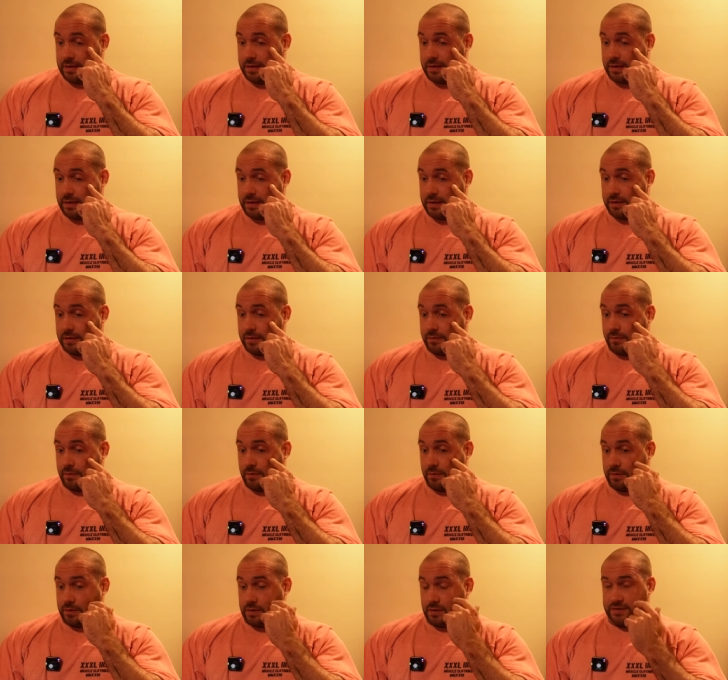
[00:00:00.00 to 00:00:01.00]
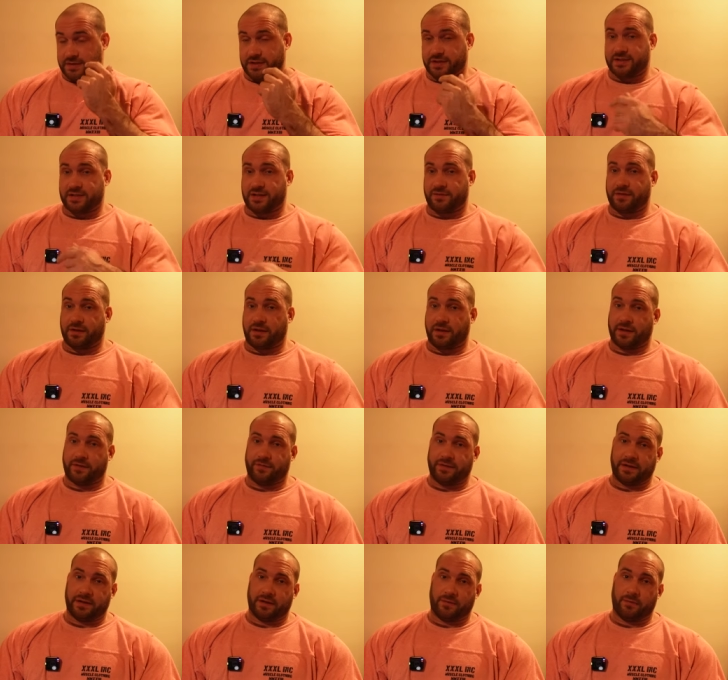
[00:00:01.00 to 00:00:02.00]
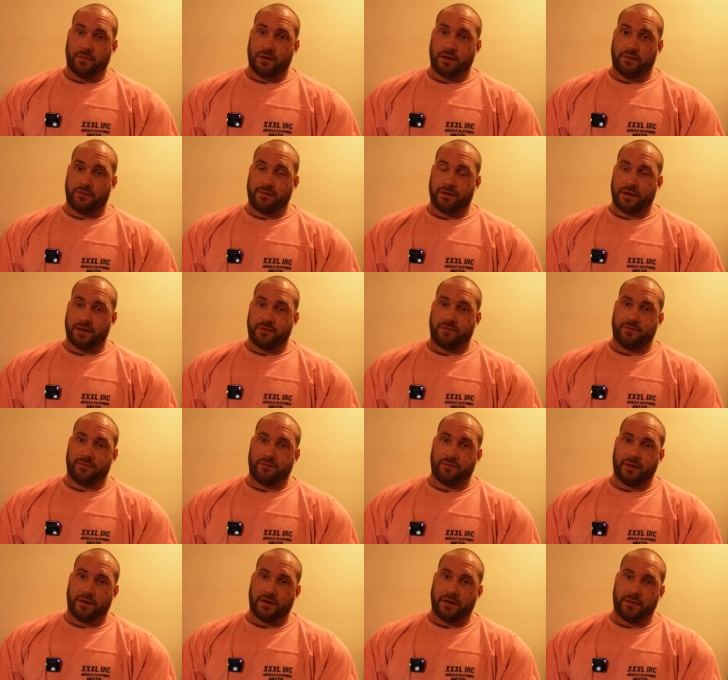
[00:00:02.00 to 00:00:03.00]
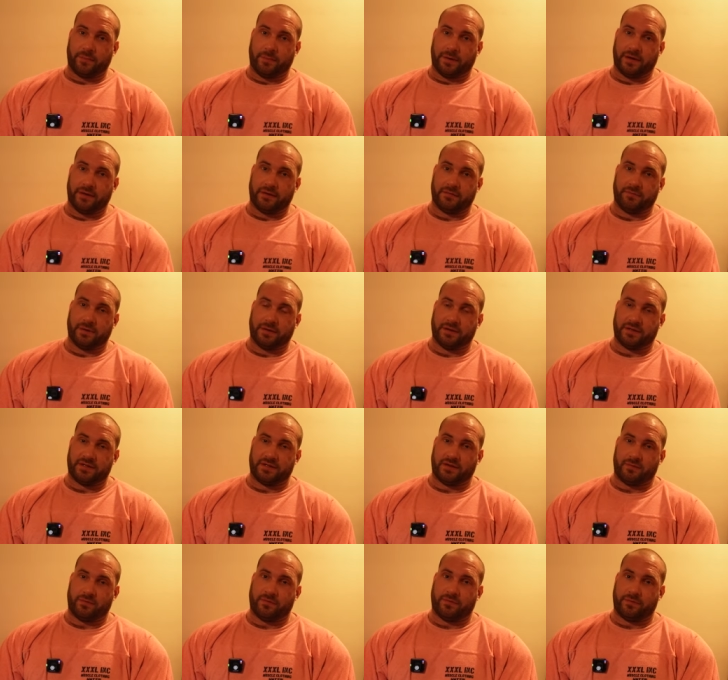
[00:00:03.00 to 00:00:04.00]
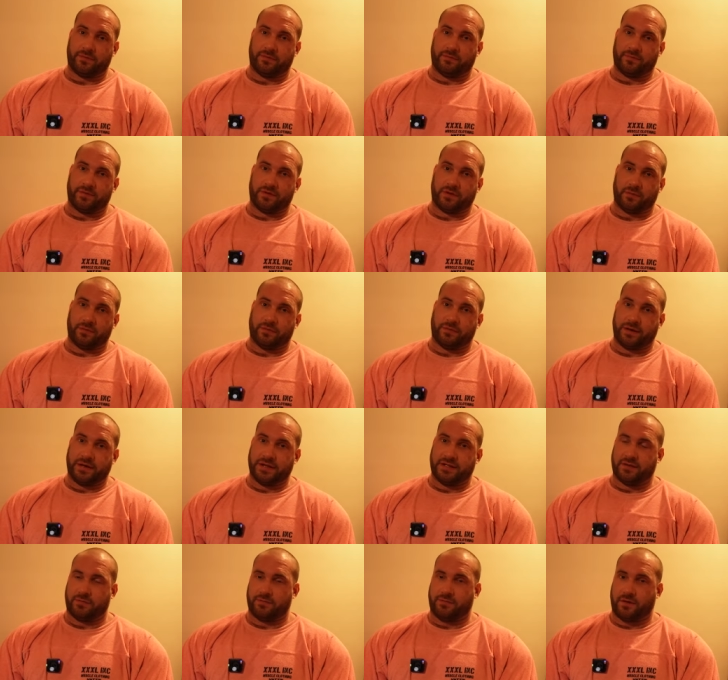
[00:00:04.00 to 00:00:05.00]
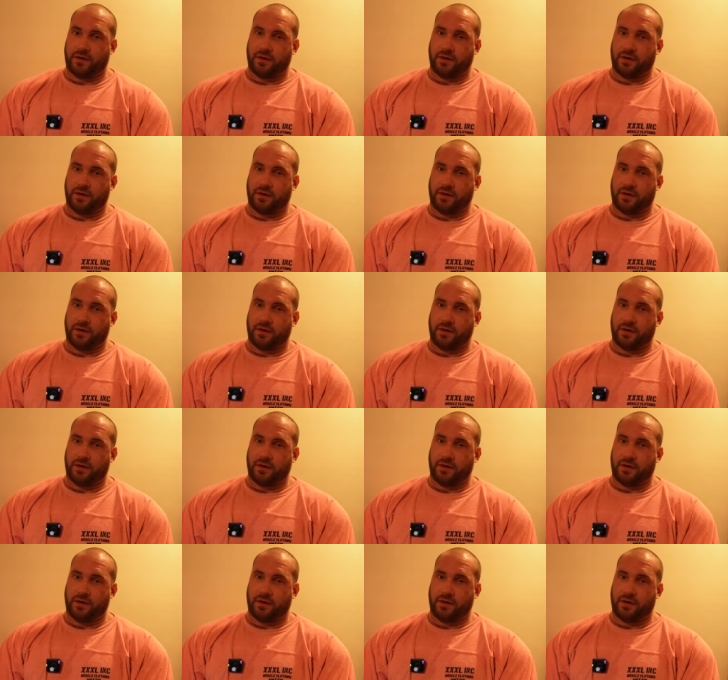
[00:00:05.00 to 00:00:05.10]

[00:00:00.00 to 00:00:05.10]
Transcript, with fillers: you know, all the contests I've done, I've either, I've either you know, been been top top three, top